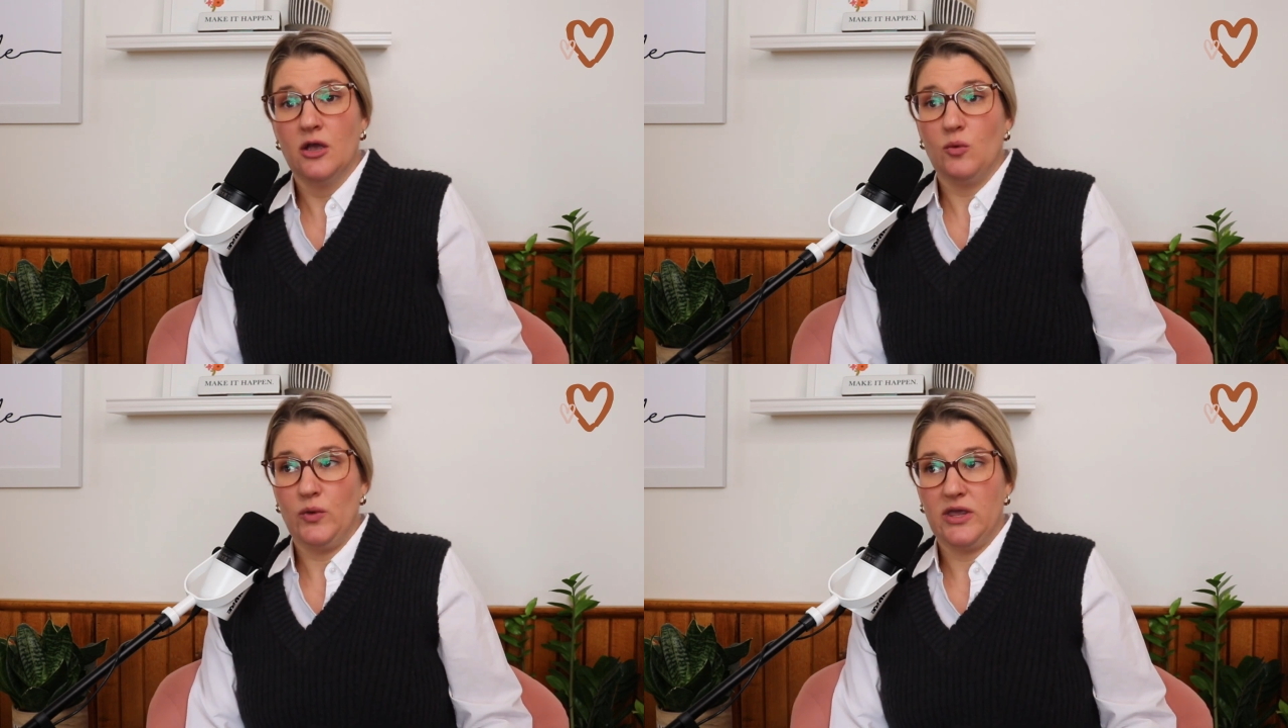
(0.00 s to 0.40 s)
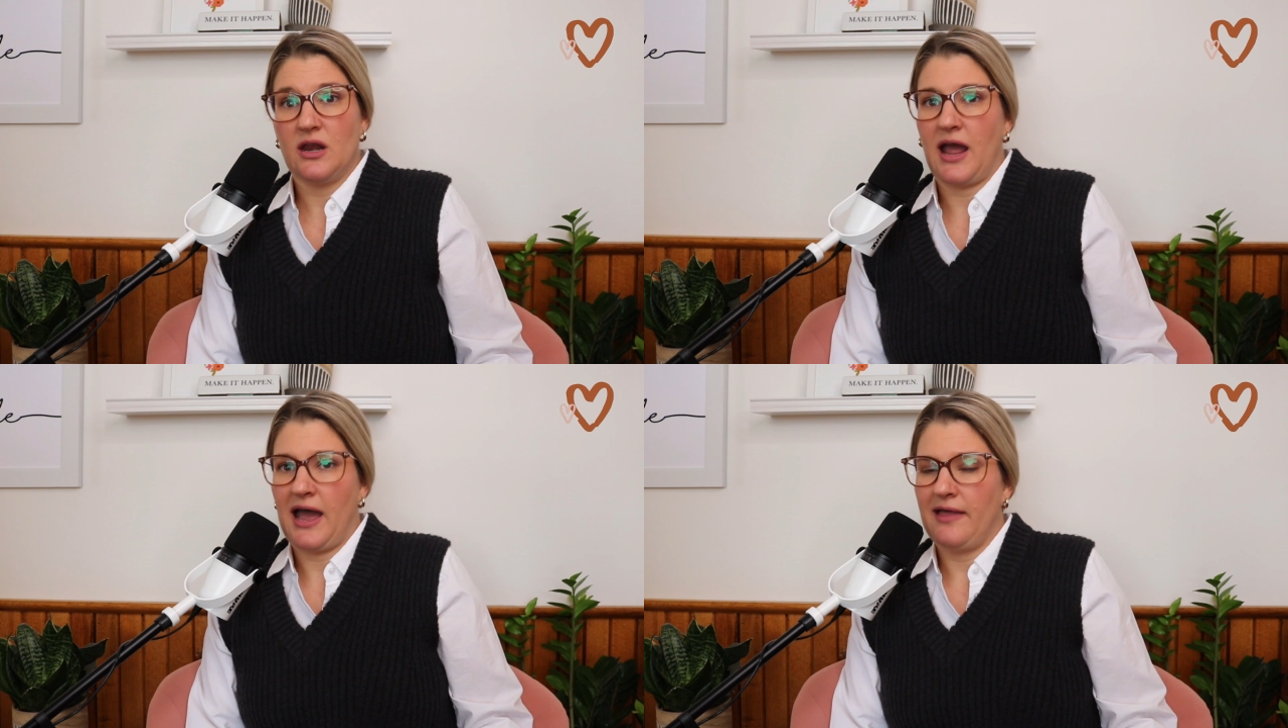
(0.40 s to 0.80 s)
we
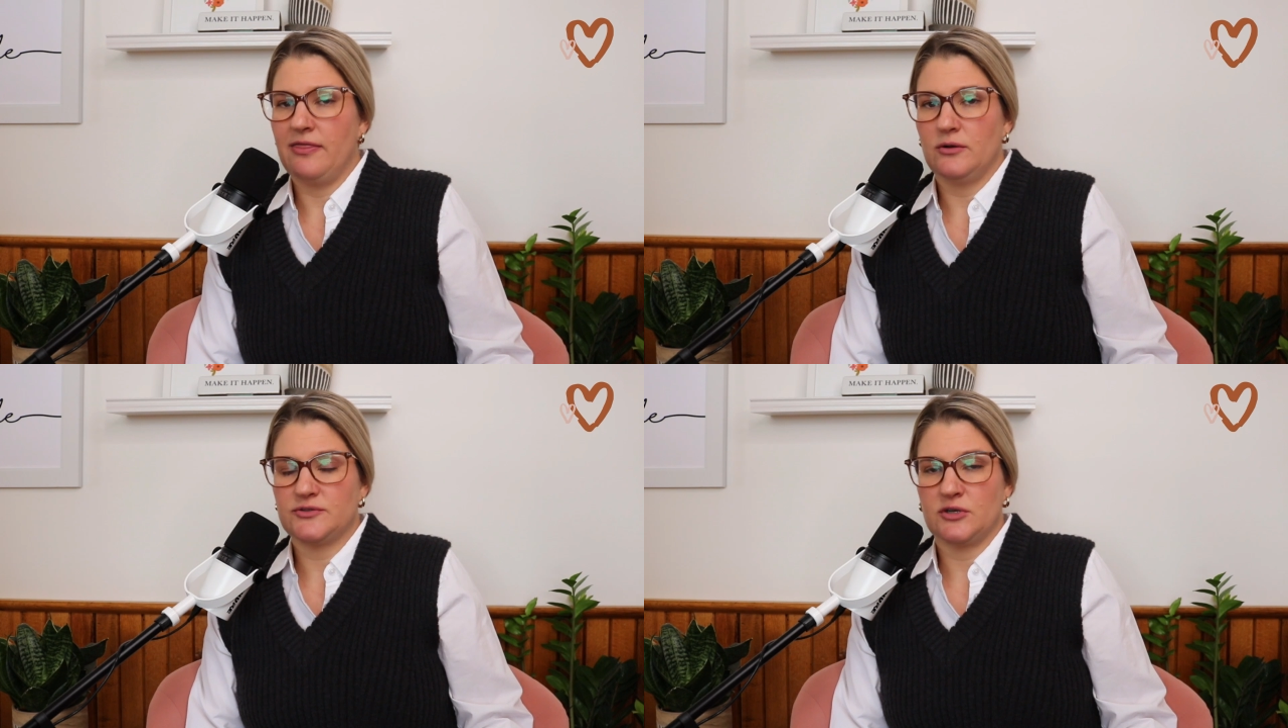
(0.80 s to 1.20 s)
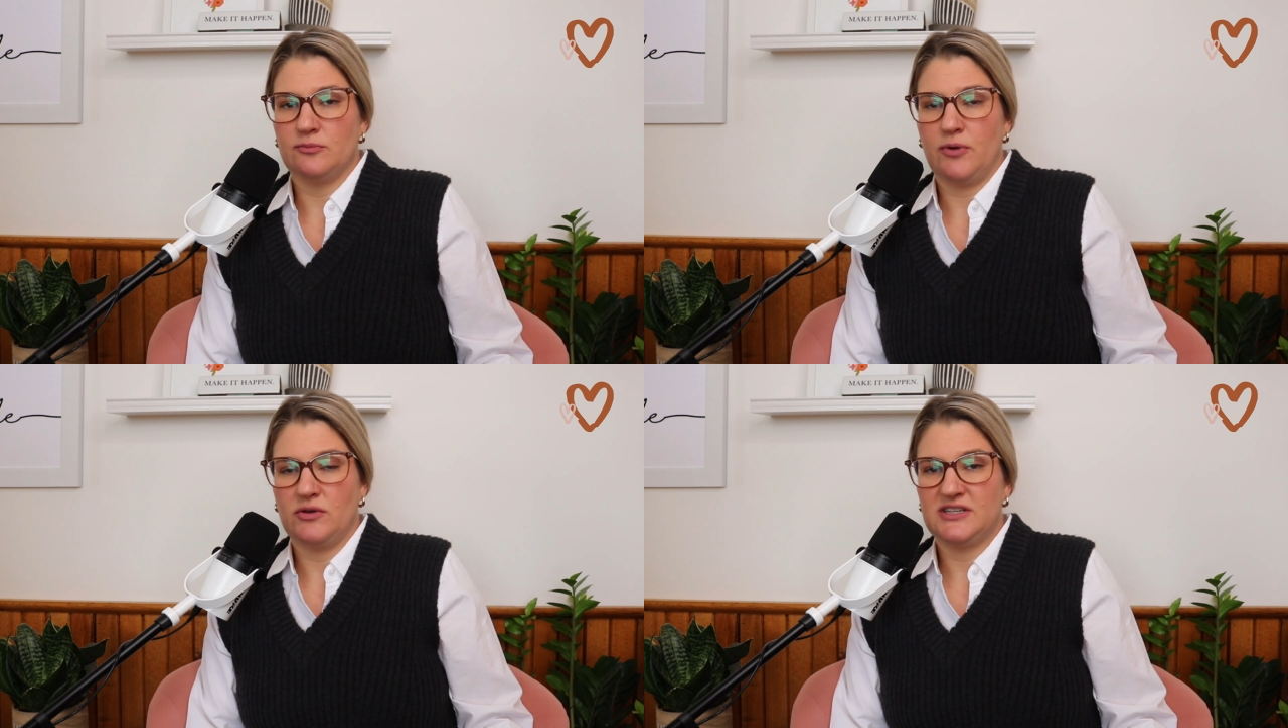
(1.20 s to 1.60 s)
can add those
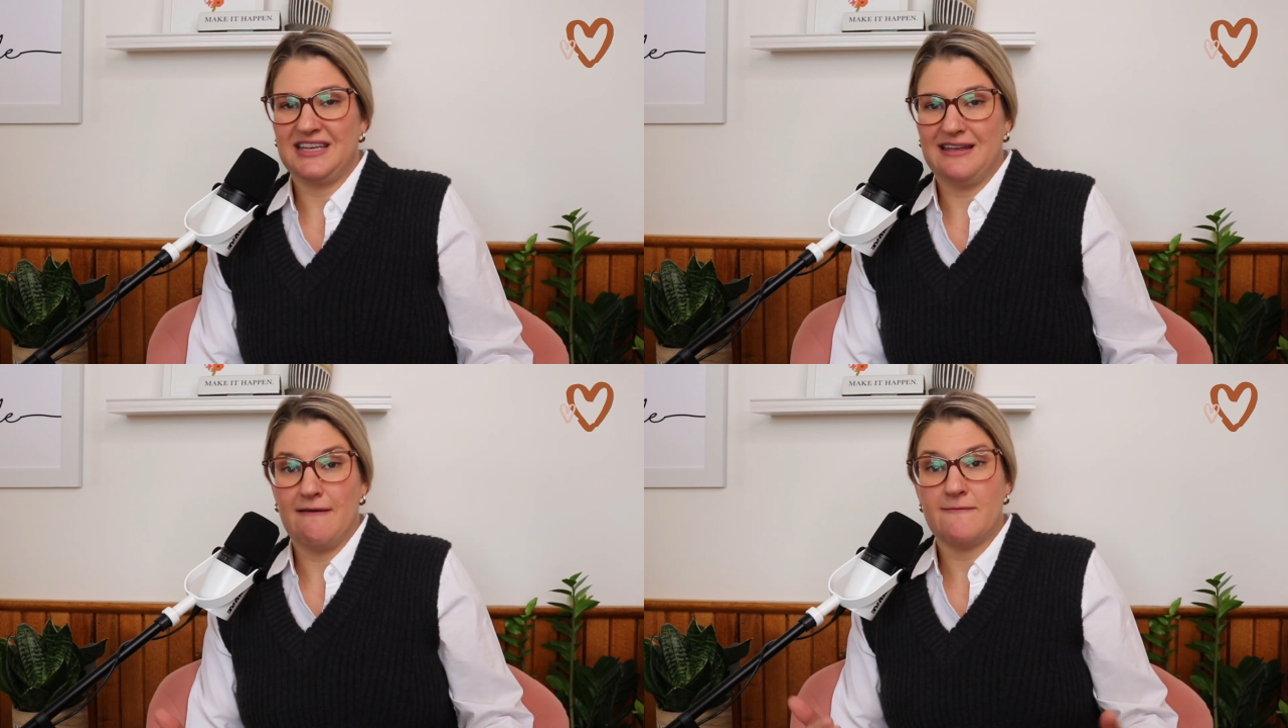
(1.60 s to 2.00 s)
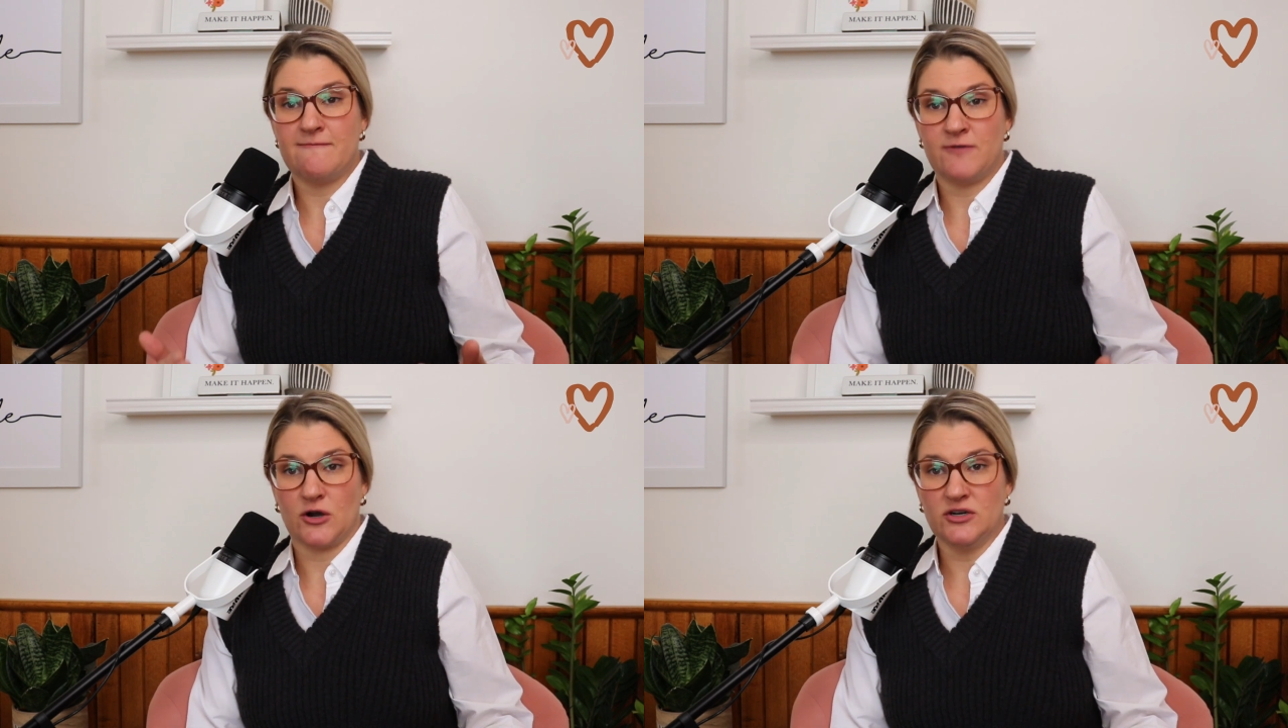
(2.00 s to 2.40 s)
components in
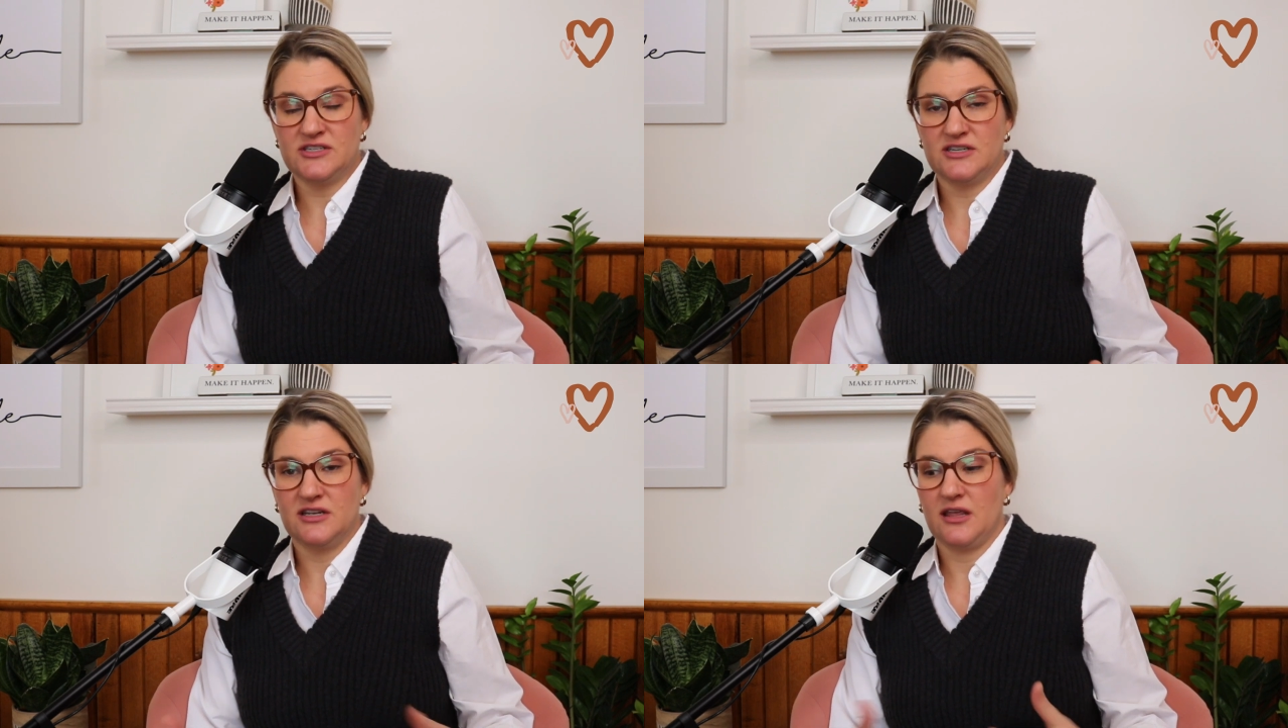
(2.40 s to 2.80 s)
first,